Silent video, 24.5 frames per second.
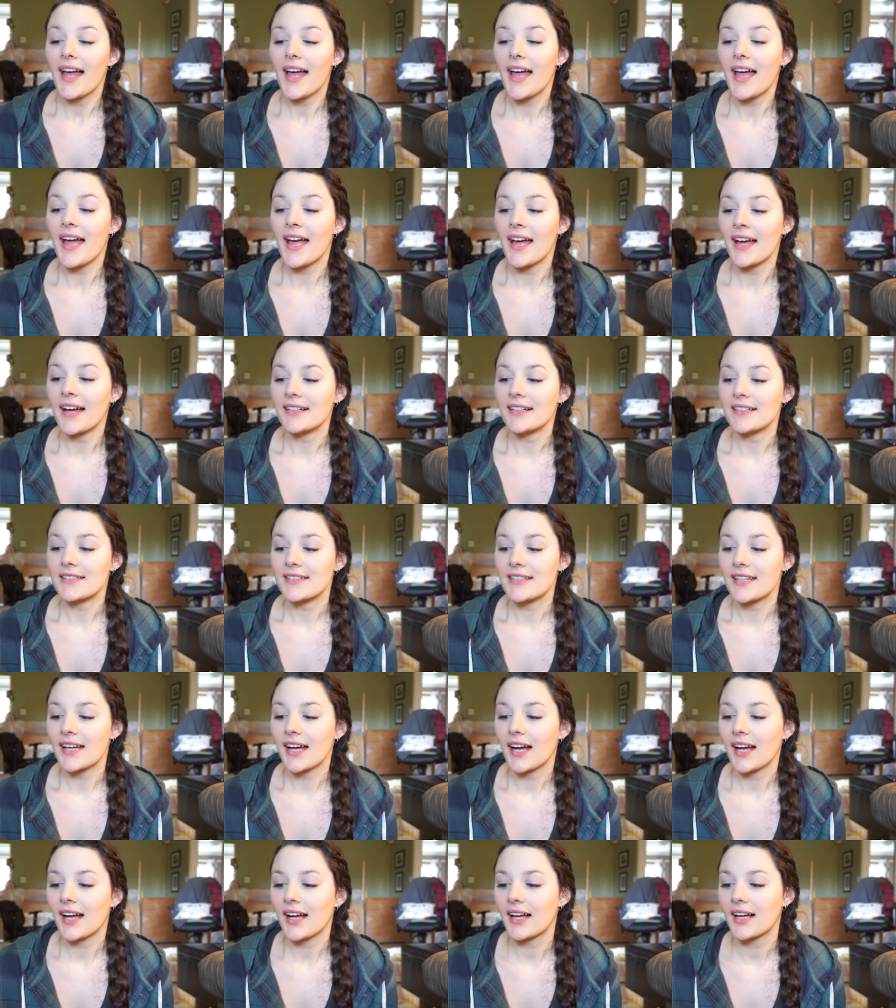And
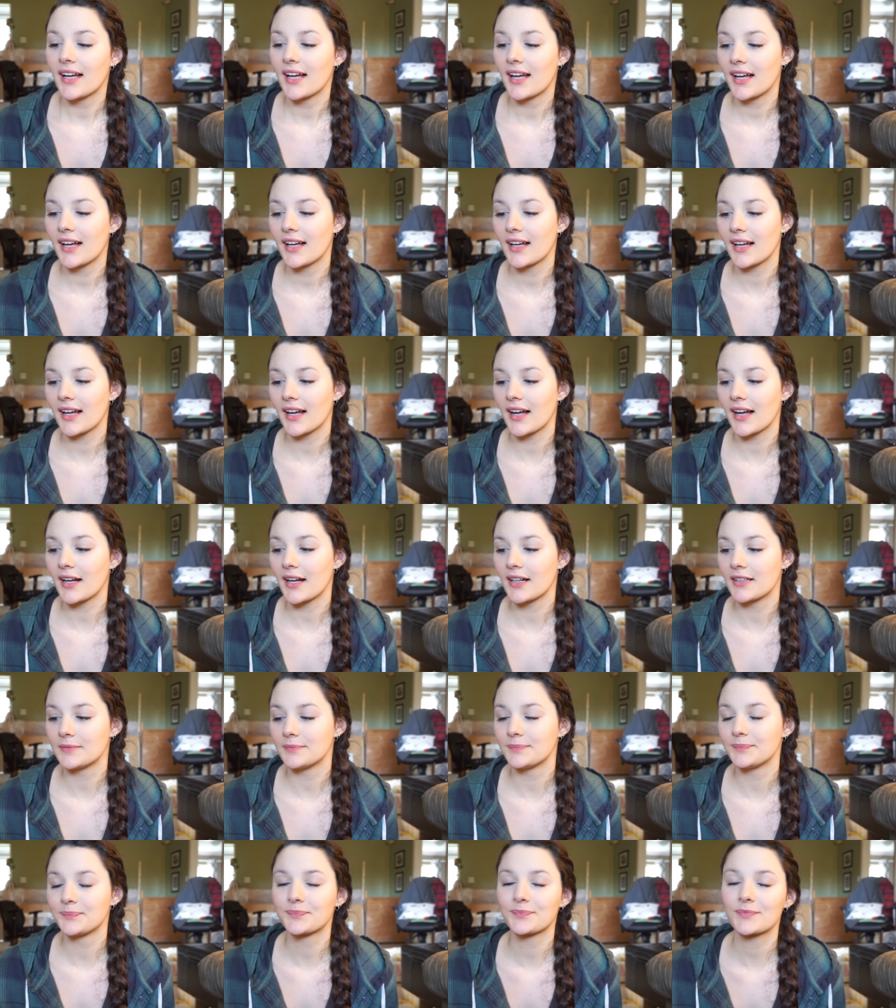
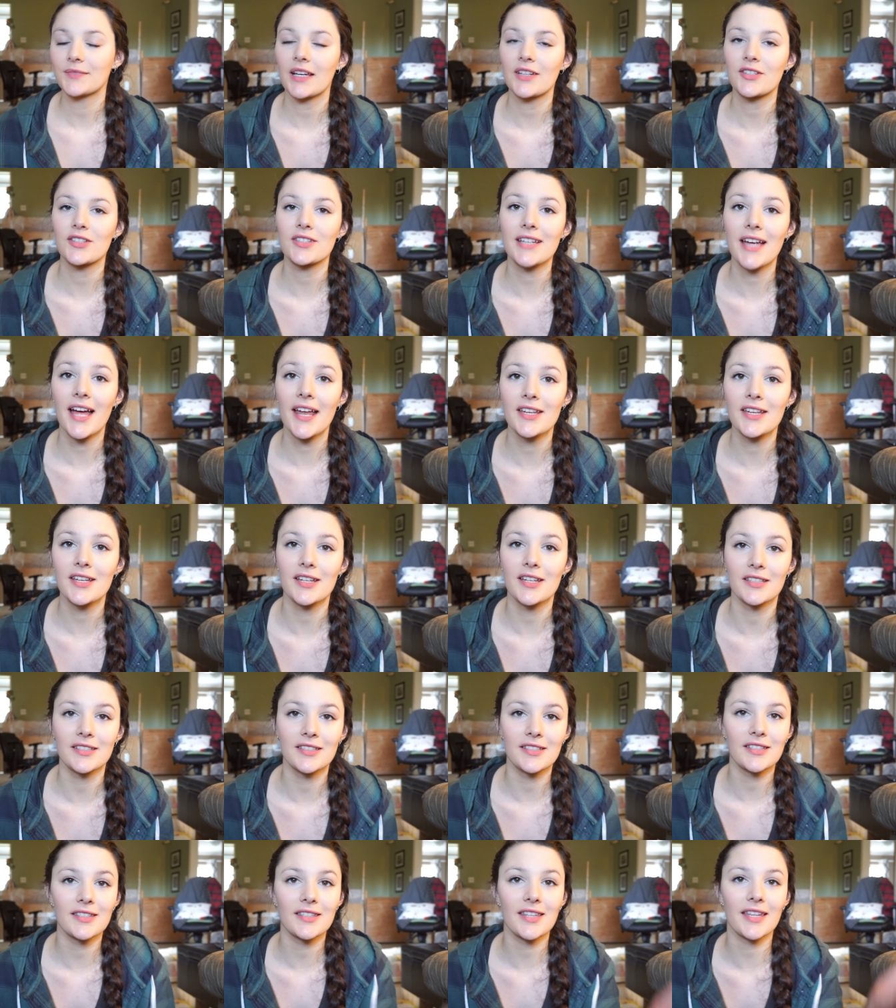um, it just kind
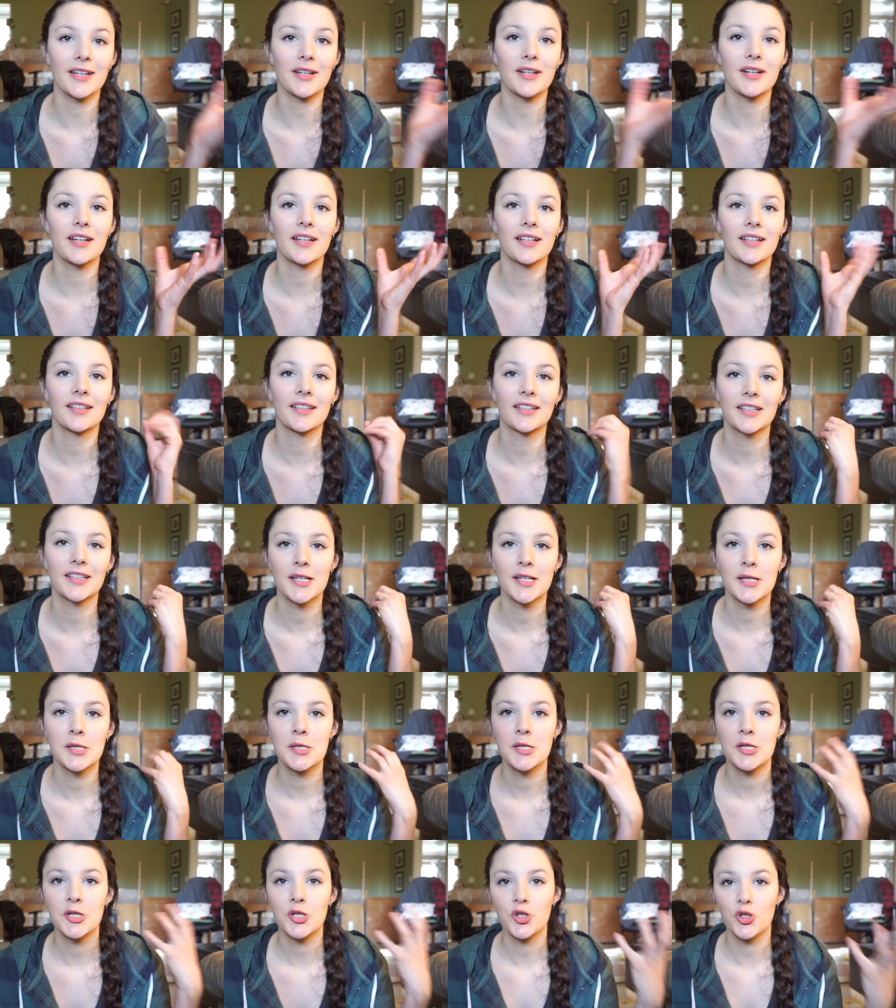of like
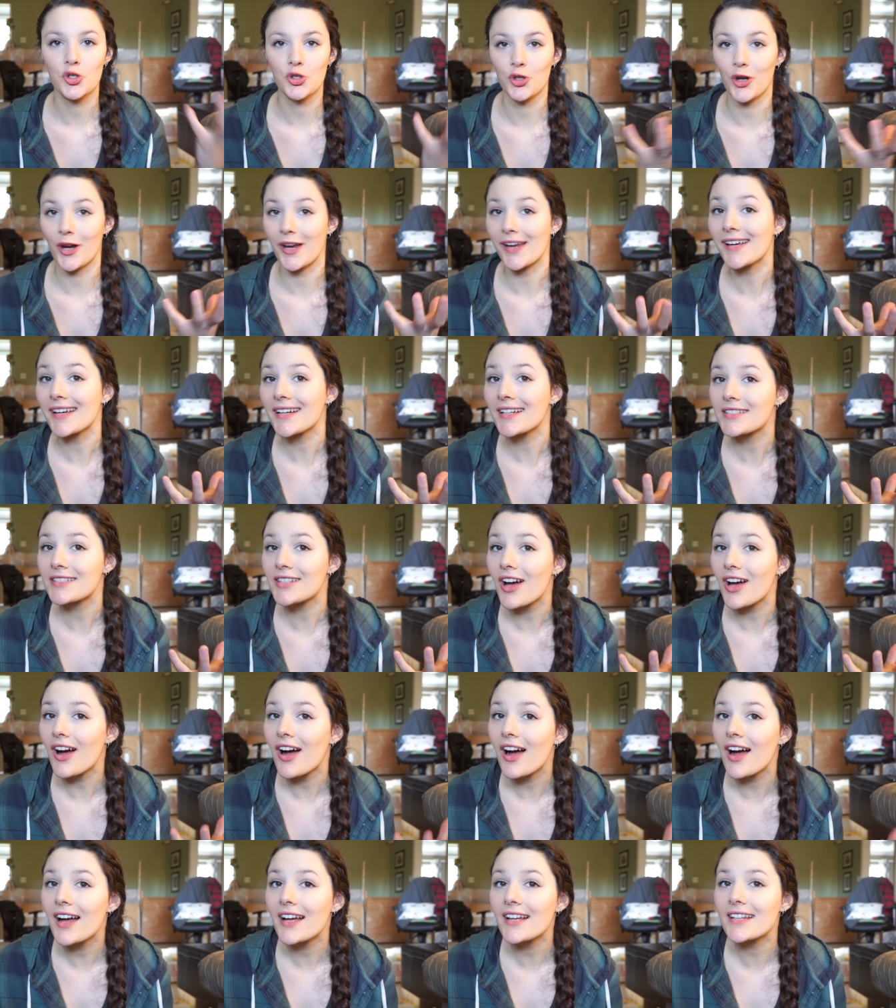dragged
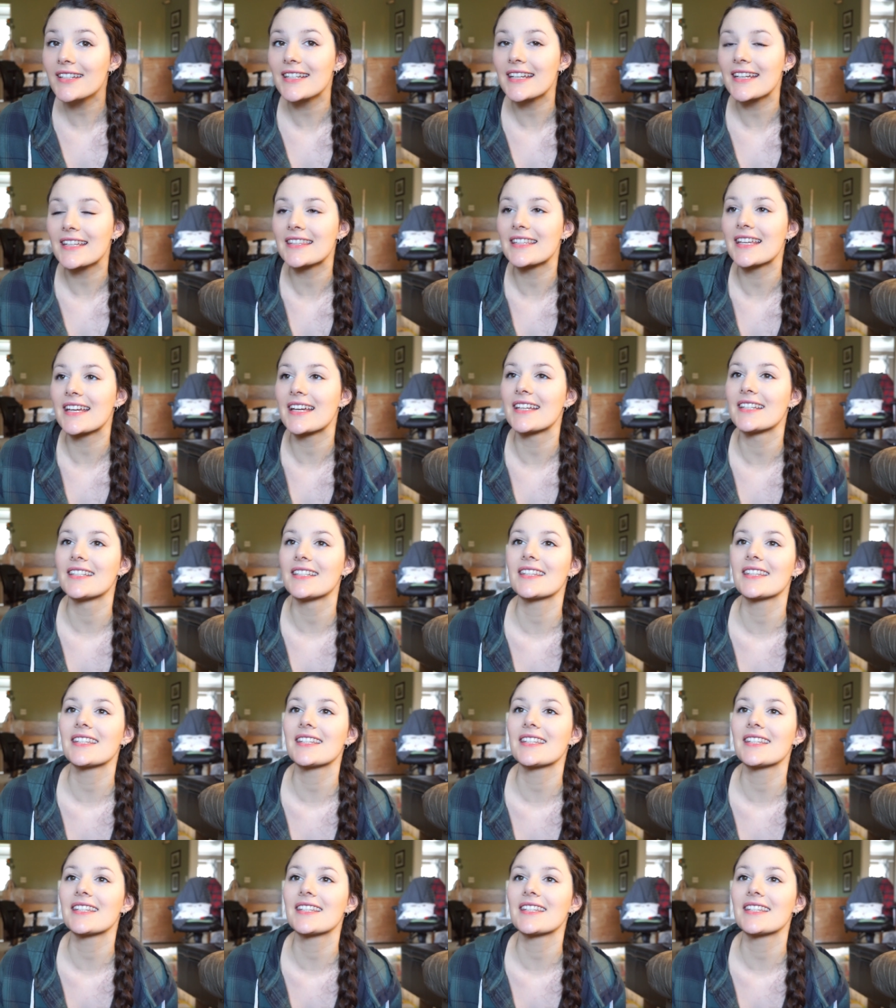on and then